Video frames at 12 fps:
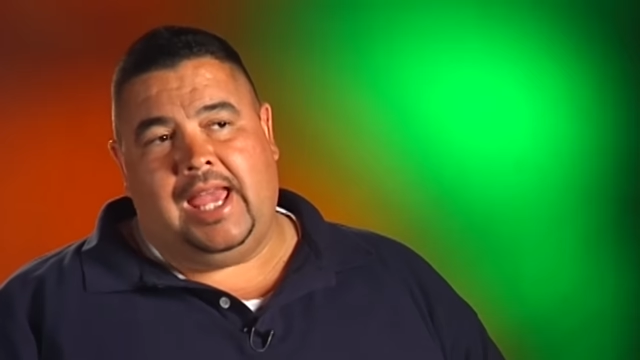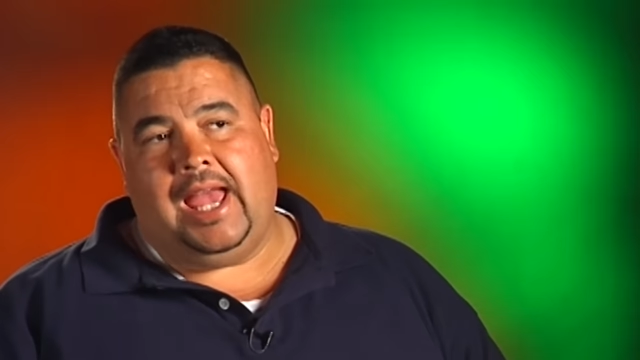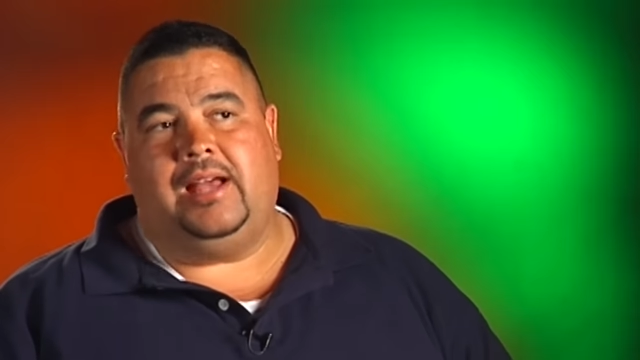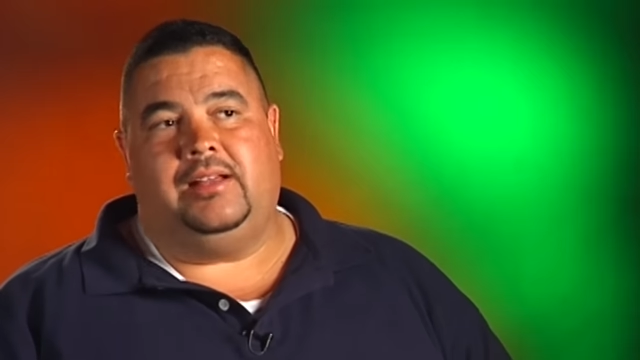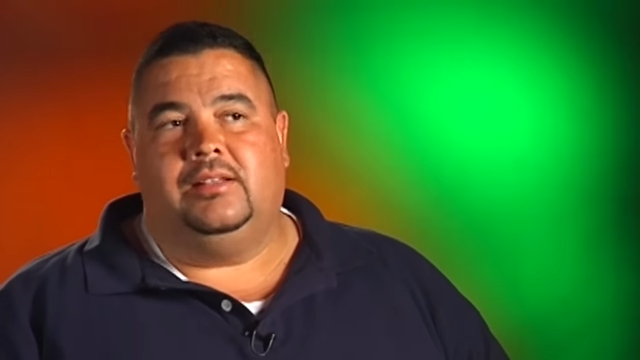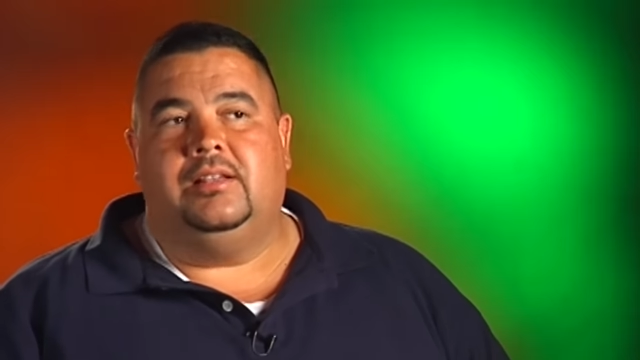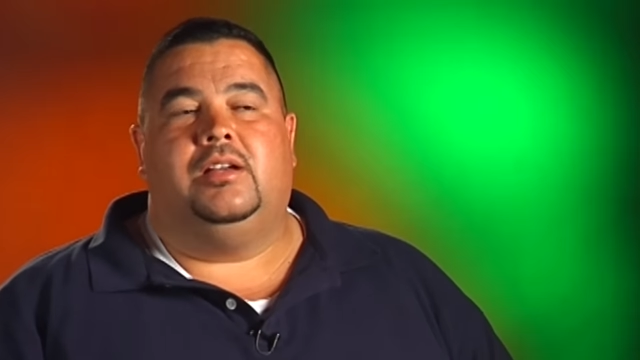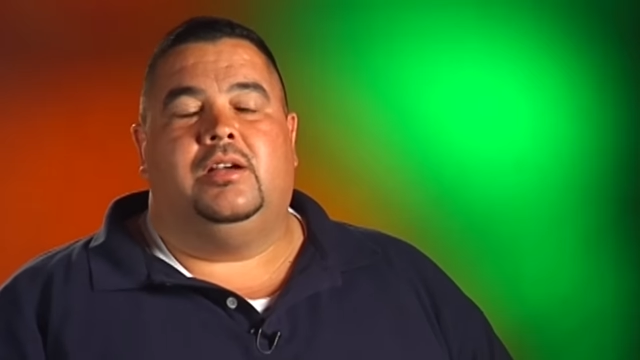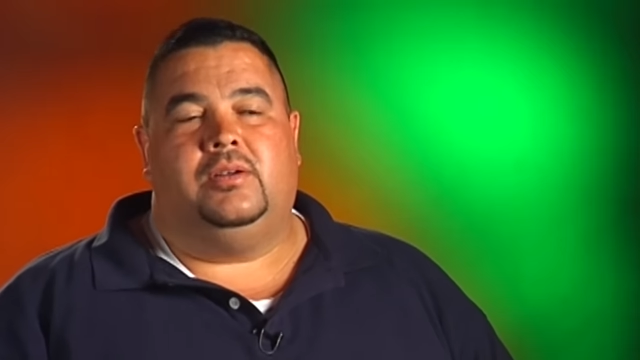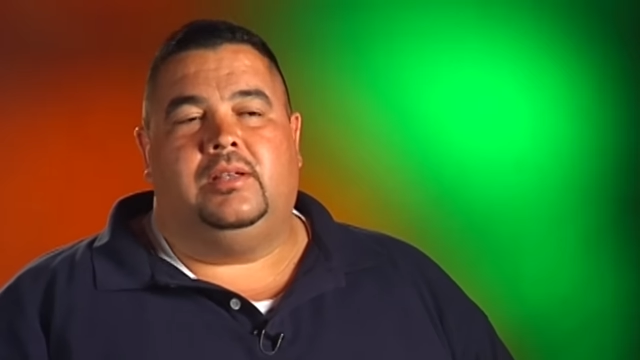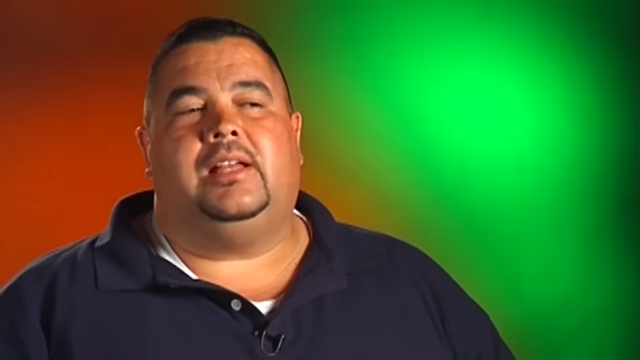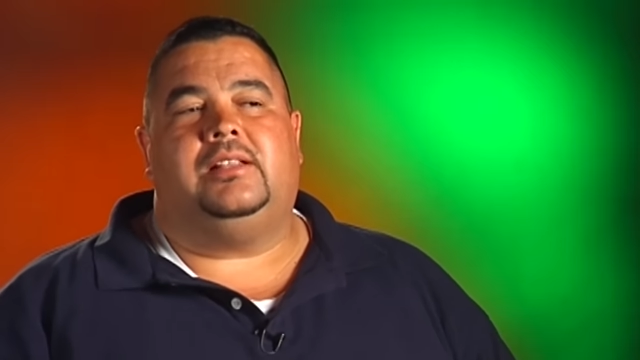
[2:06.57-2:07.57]
Yeah,
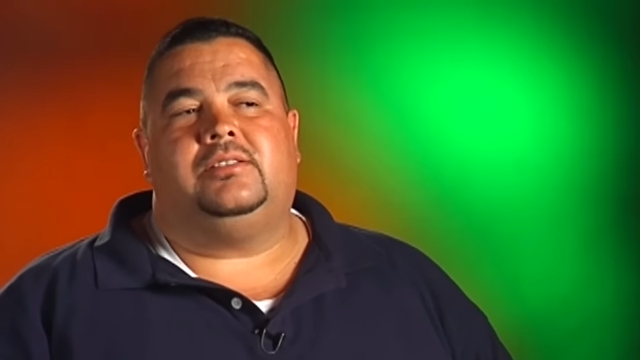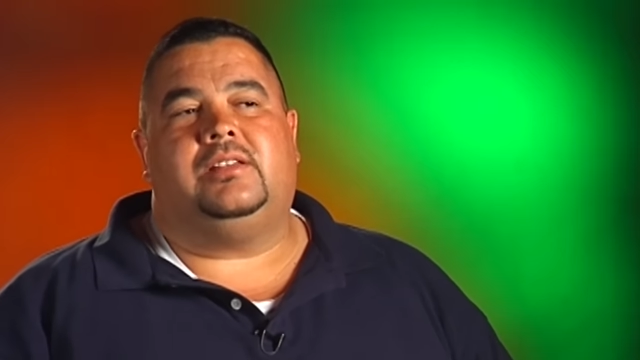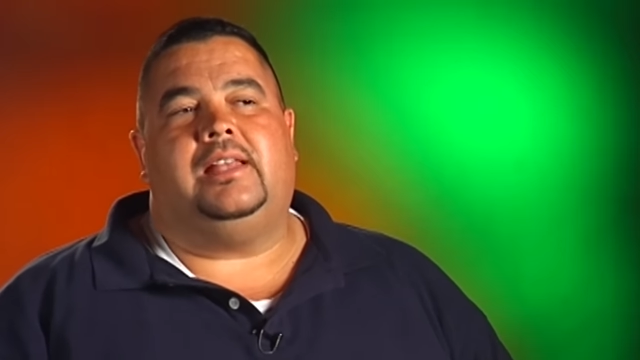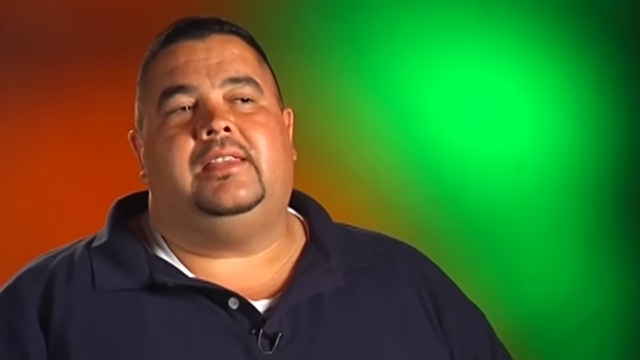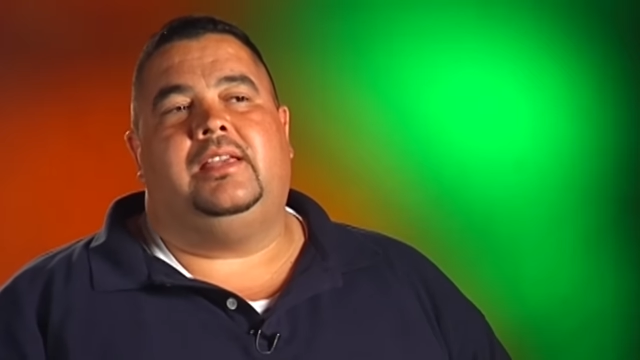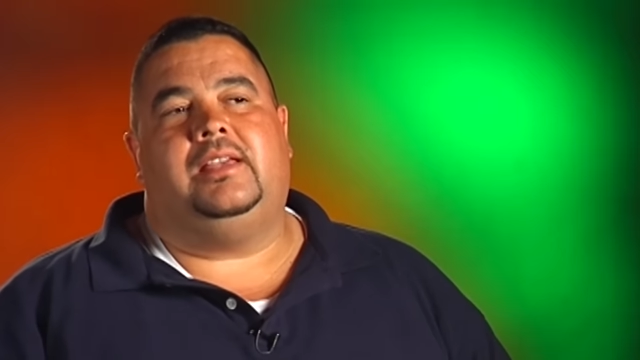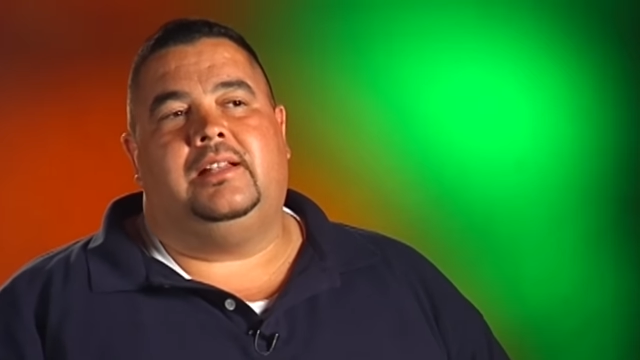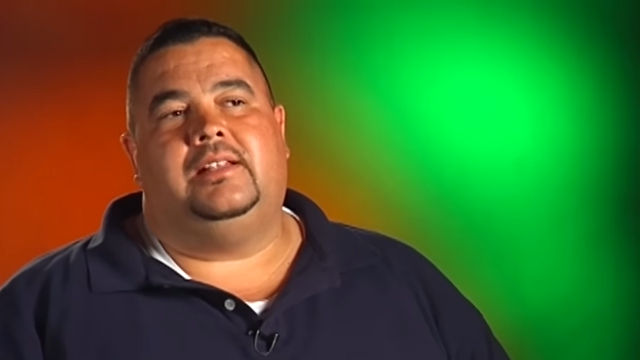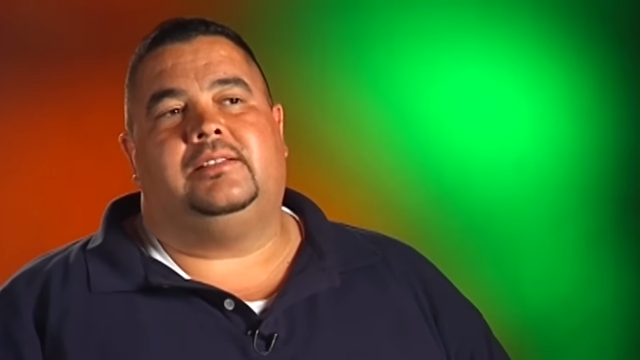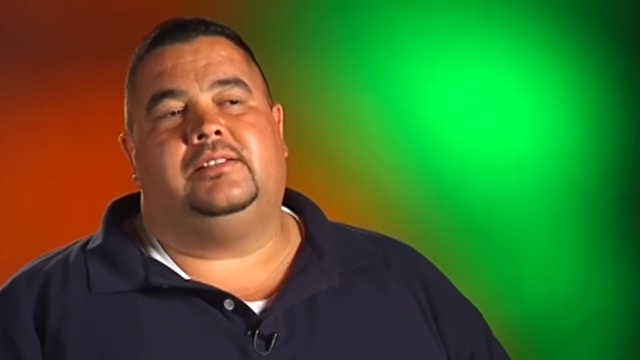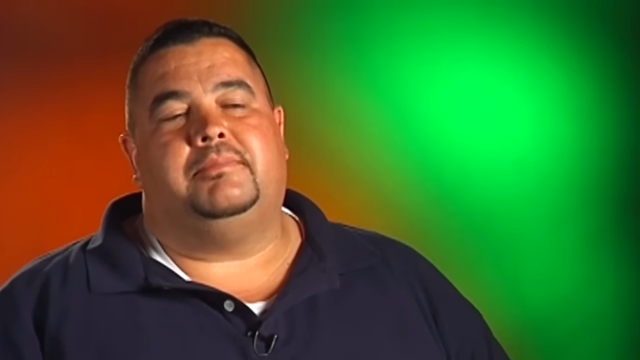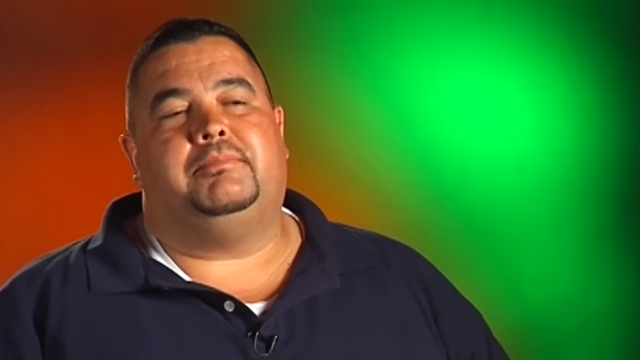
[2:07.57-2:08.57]
yeah. It's, I think it
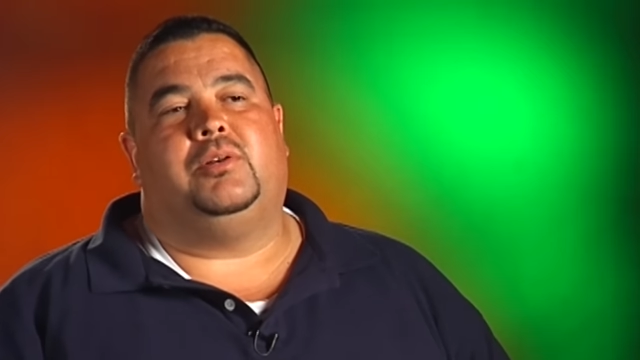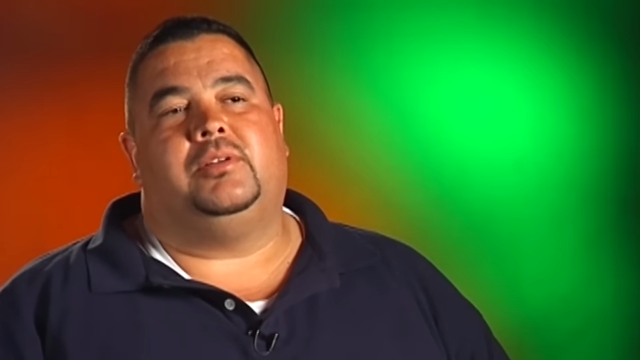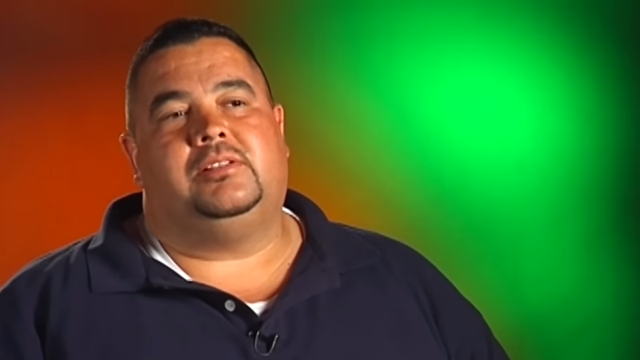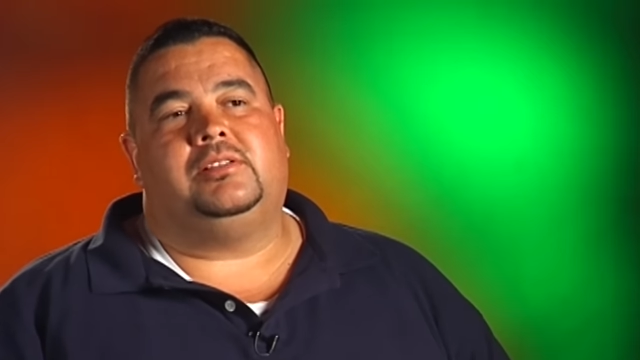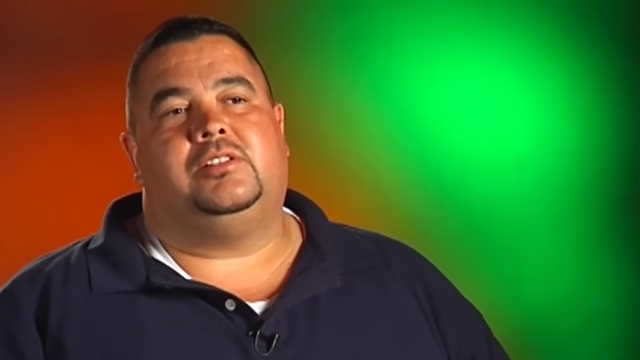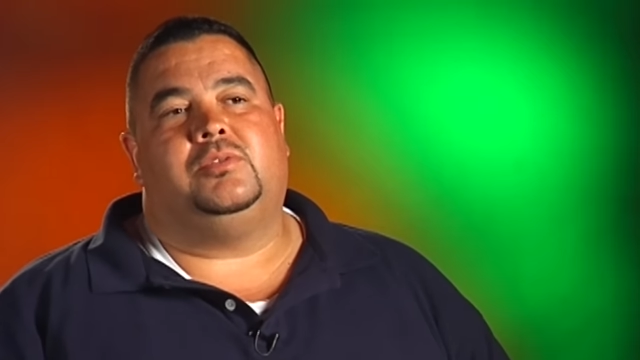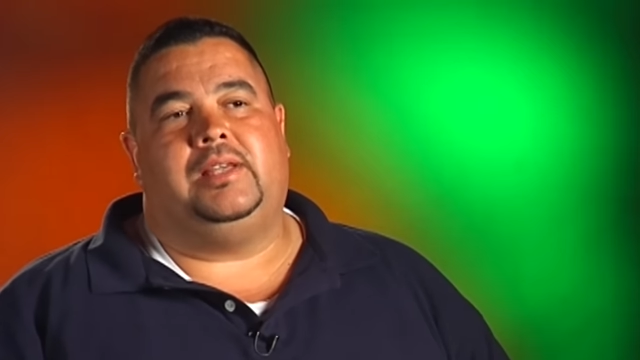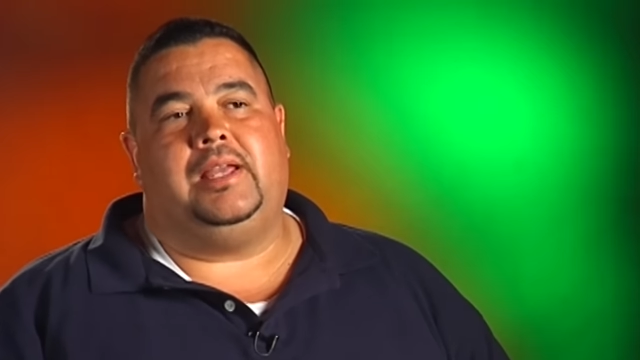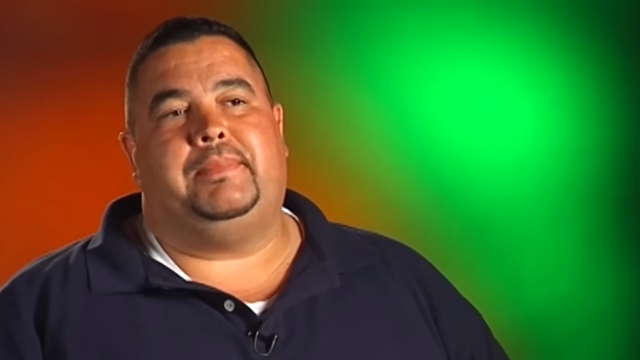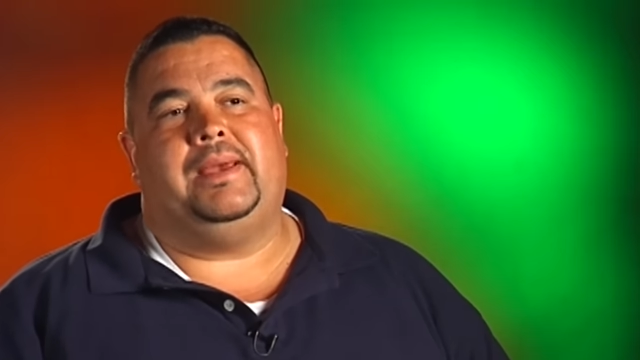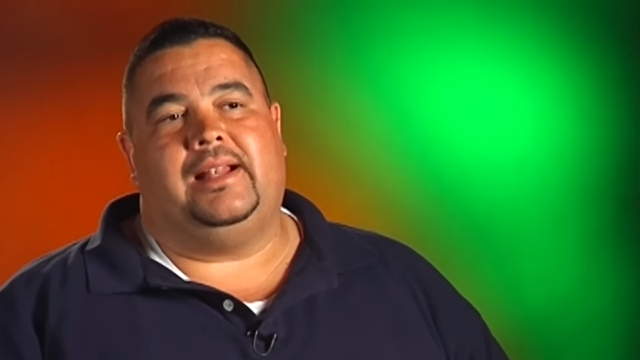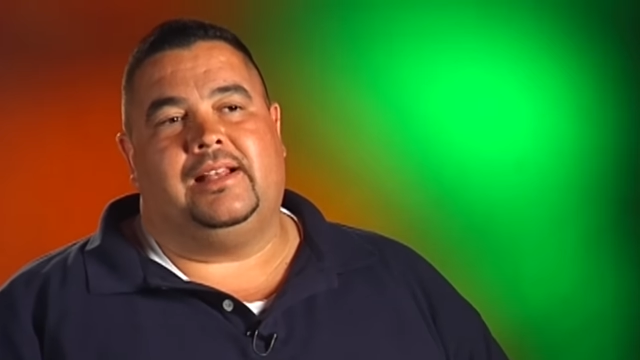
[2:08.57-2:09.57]
is. It's a bonus because we
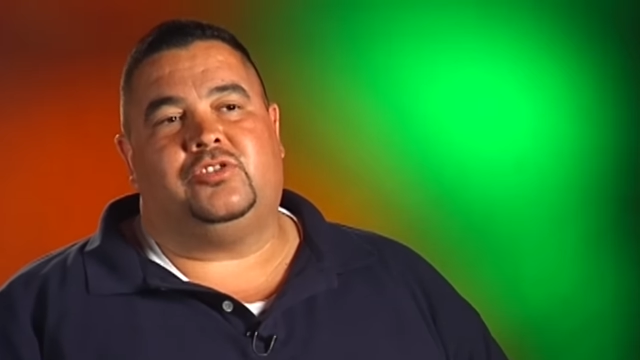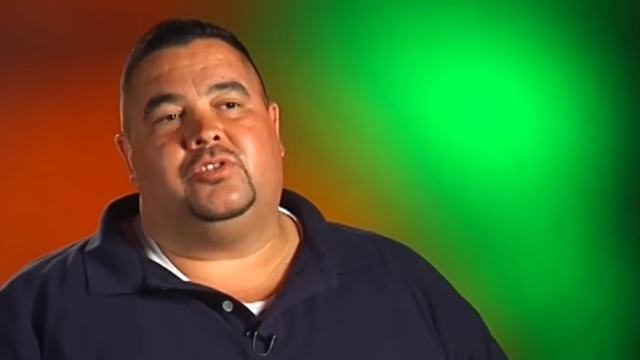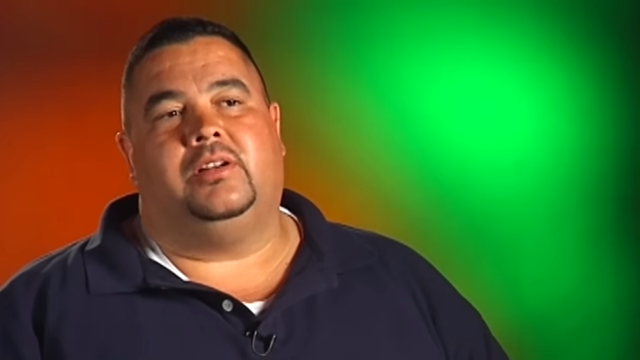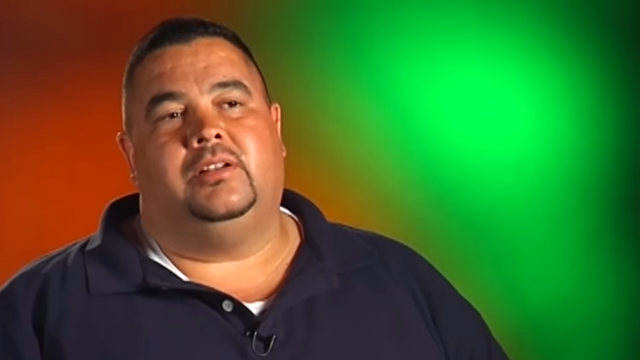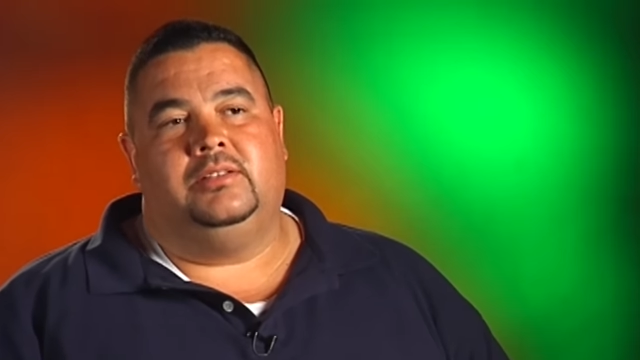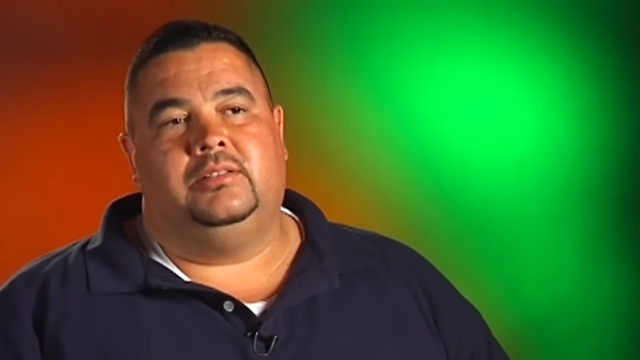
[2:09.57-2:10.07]
get paid extra.